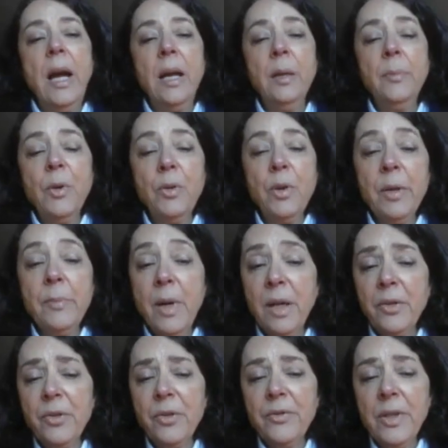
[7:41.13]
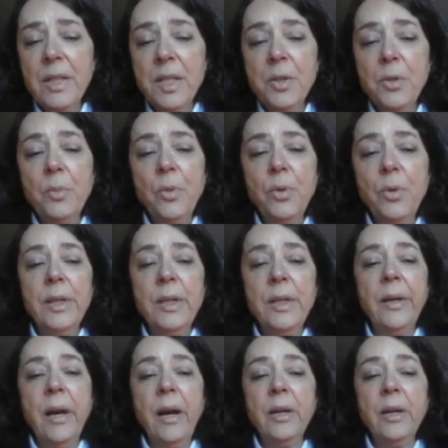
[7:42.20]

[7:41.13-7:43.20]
alveolar macrophage pneumonia,